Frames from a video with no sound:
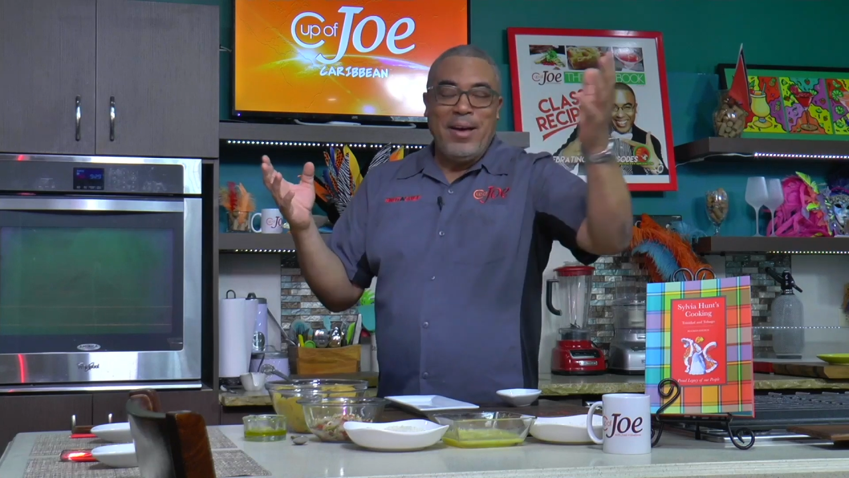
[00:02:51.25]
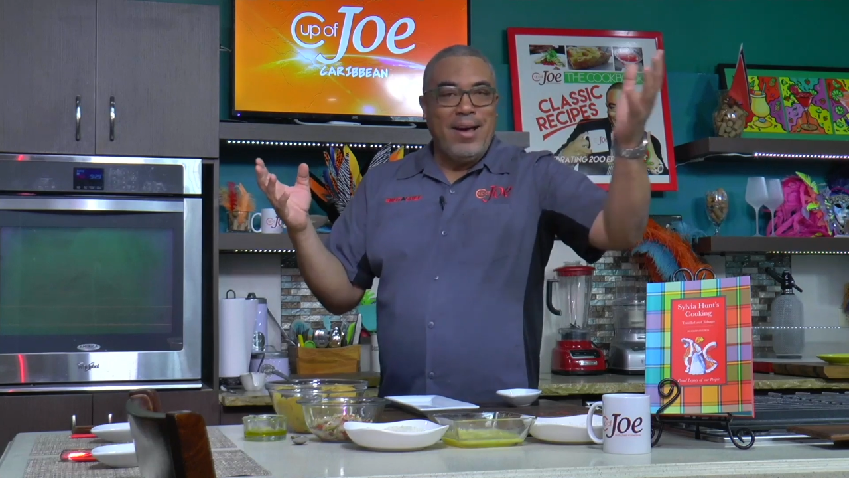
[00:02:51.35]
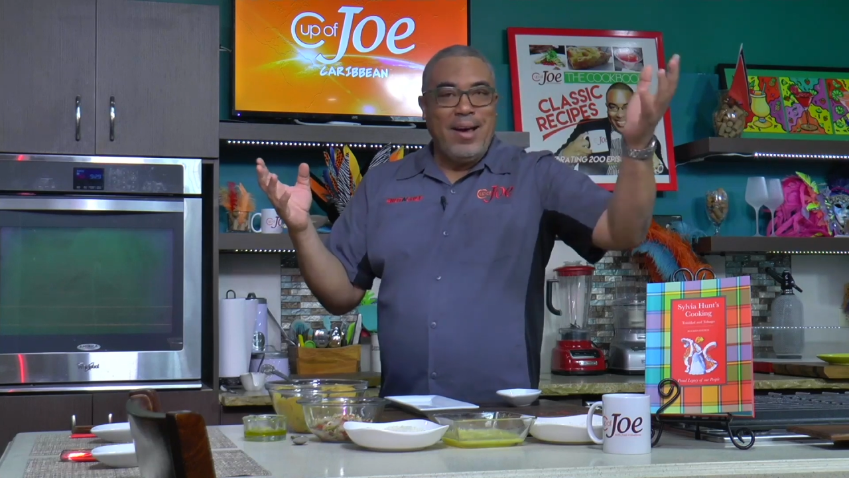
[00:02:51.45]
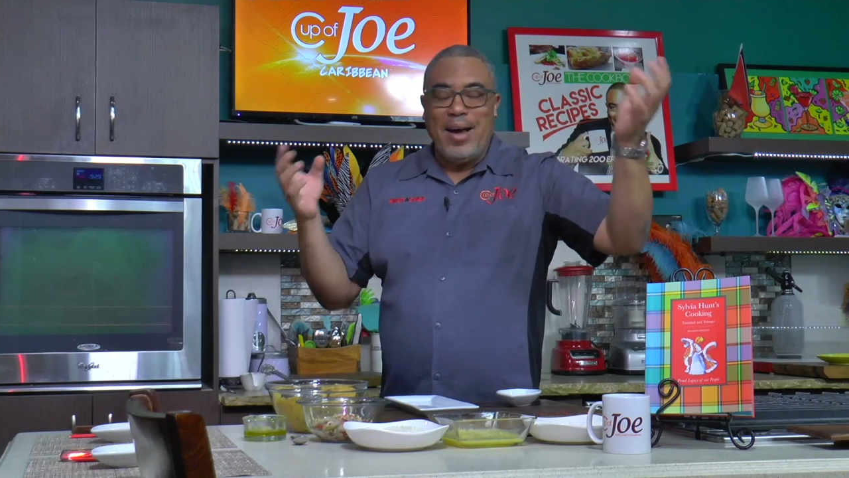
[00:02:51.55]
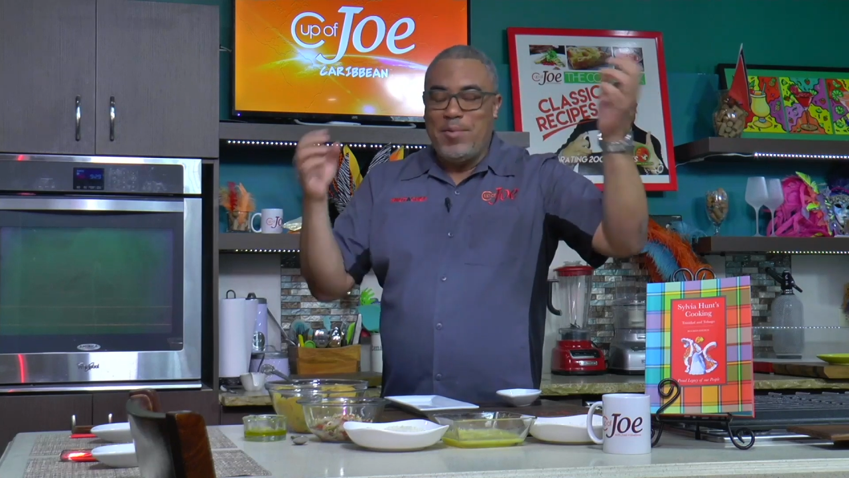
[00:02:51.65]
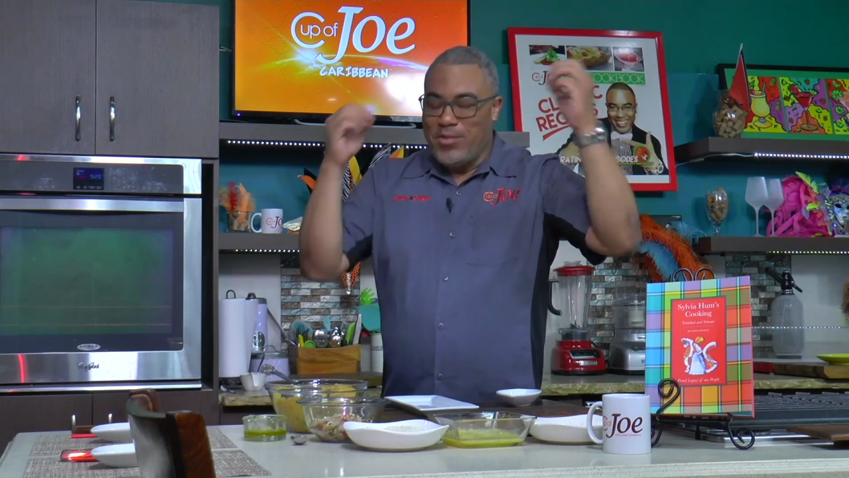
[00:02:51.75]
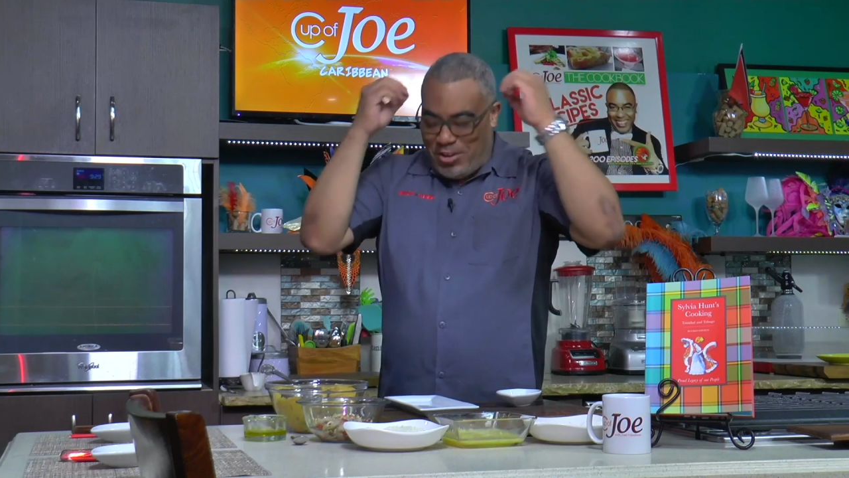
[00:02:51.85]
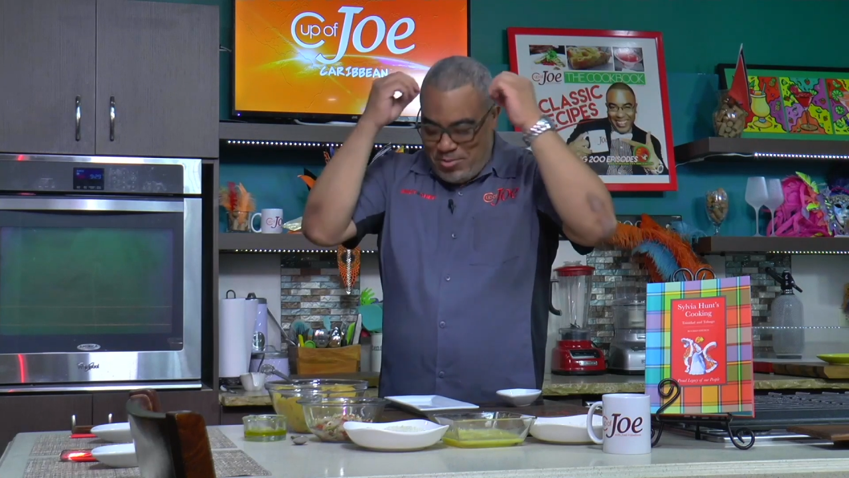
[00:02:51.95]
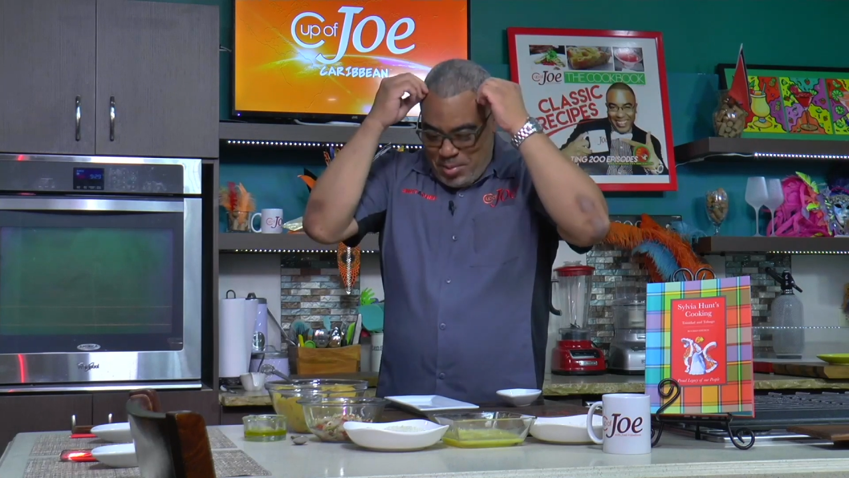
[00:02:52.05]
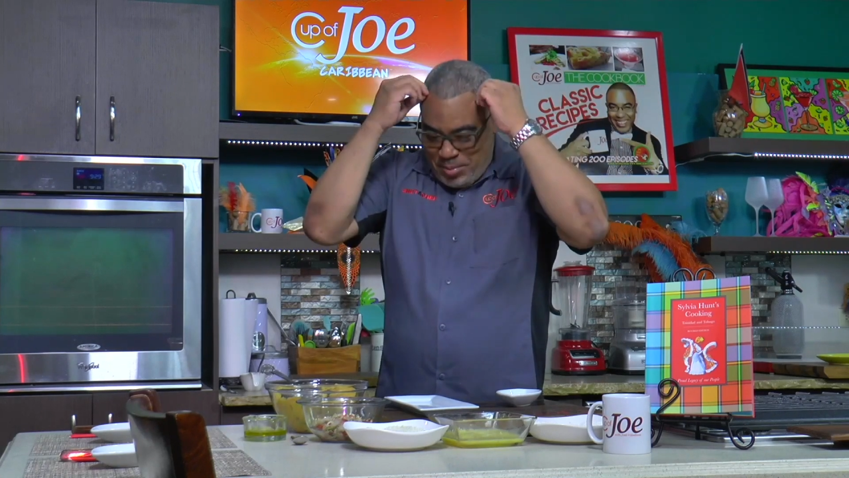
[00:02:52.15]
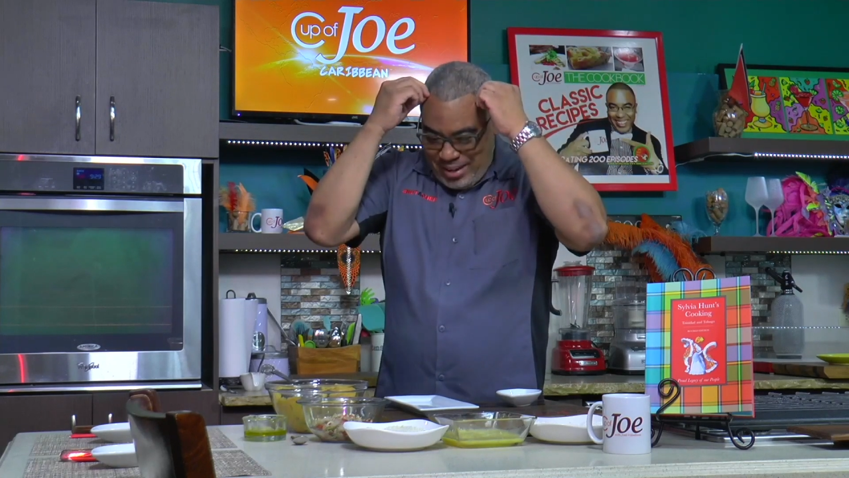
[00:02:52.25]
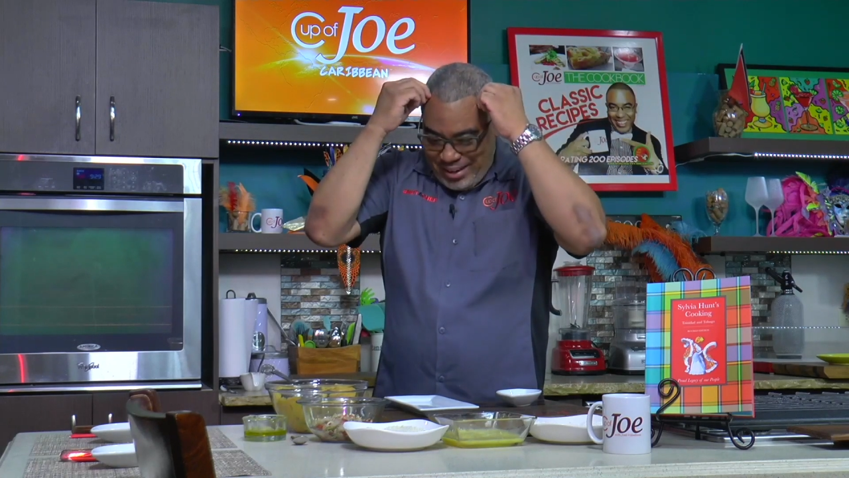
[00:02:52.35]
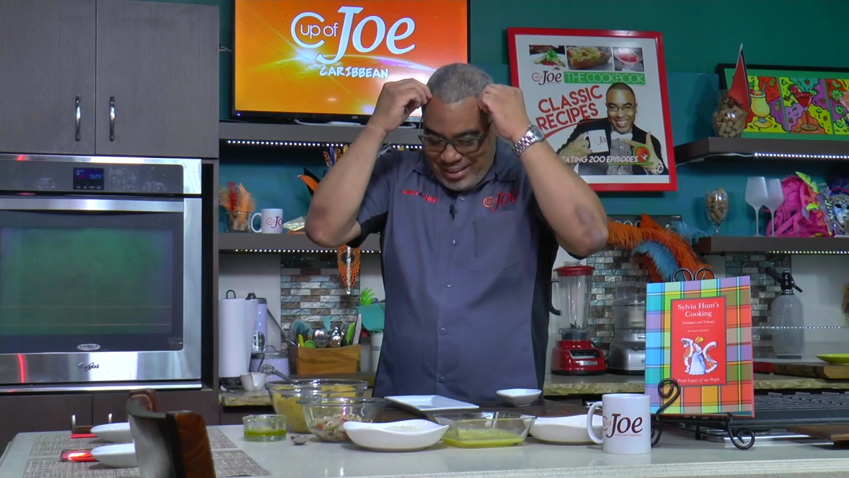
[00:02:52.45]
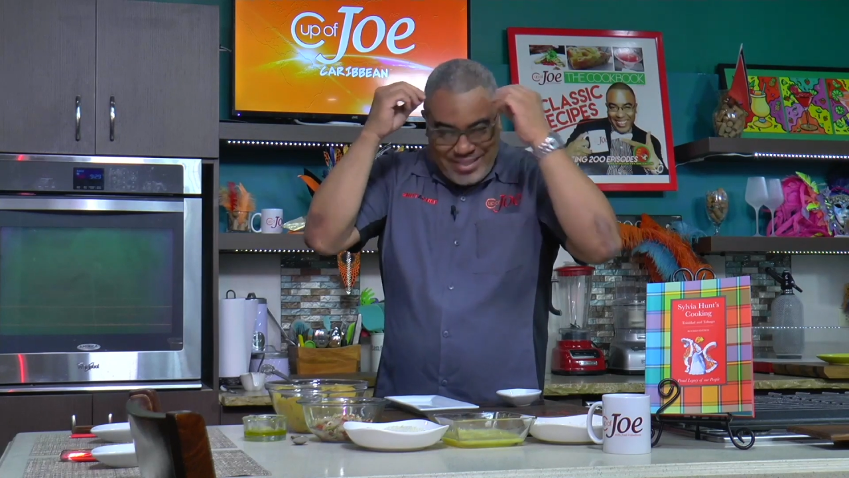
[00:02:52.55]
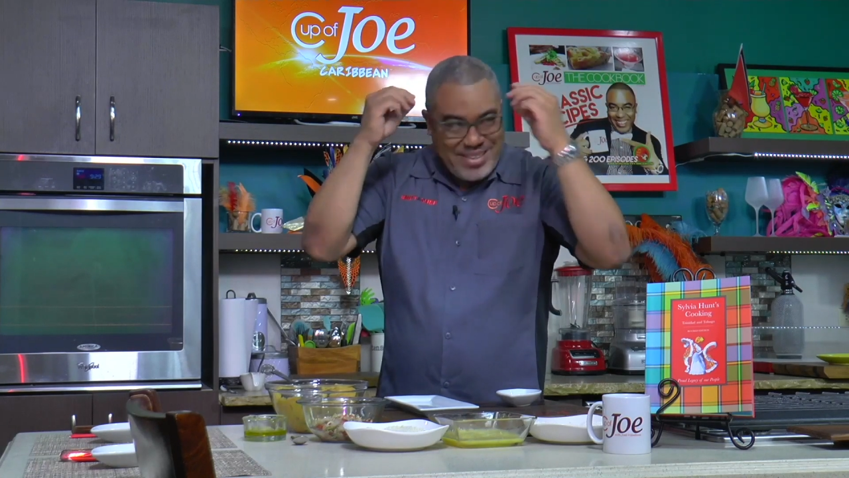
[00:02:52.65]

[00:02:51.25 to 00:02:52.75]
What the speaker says: I'm trying to remember the lady's